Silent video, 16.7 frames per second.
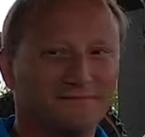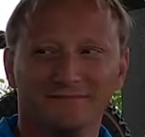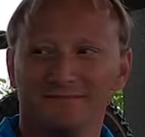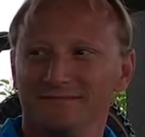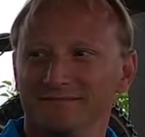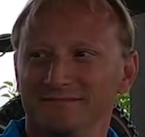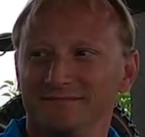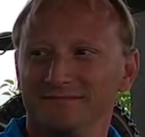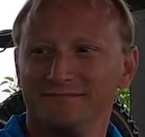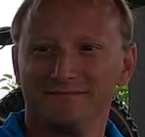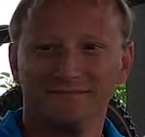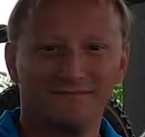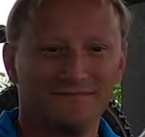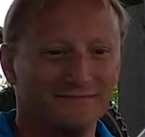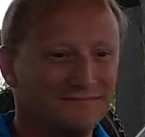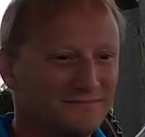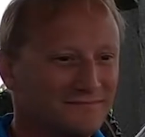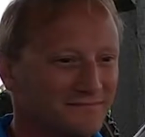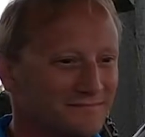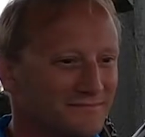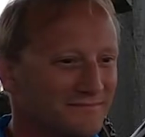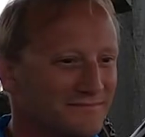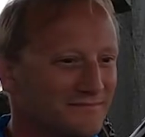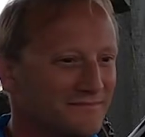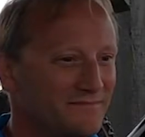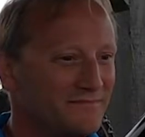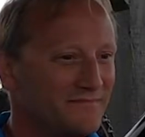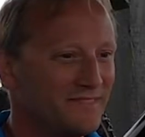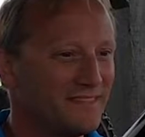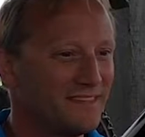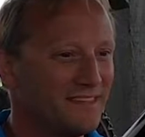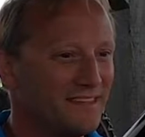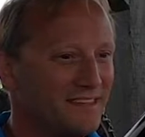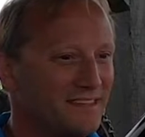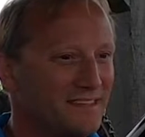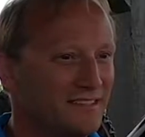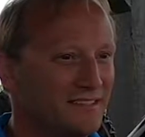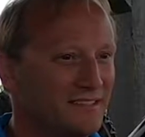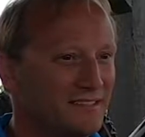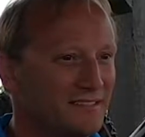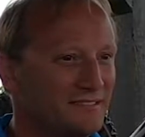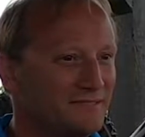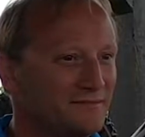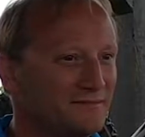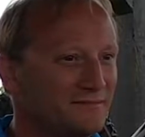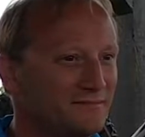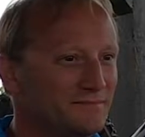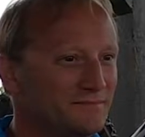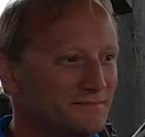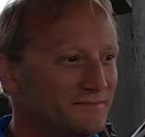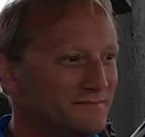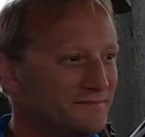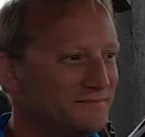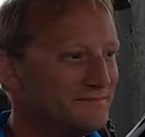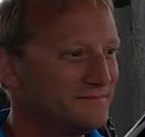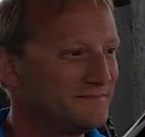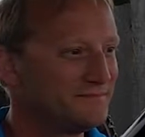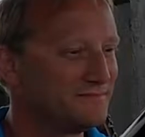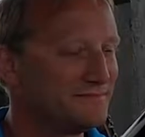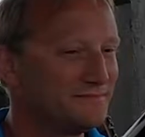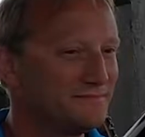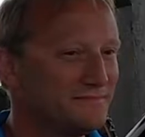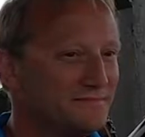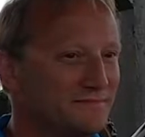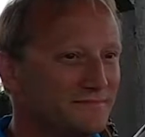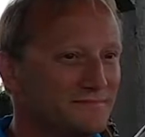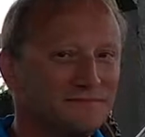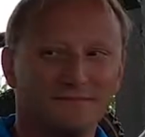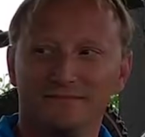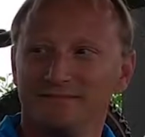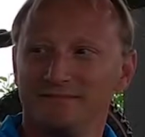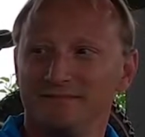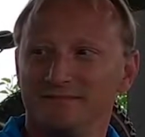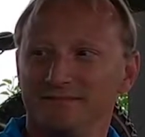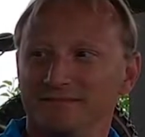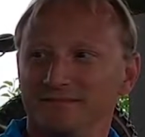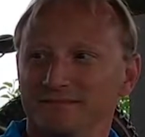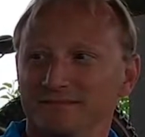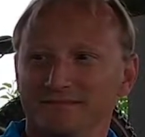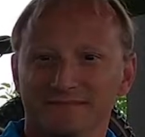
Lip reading: No words are spoken by the person on screen.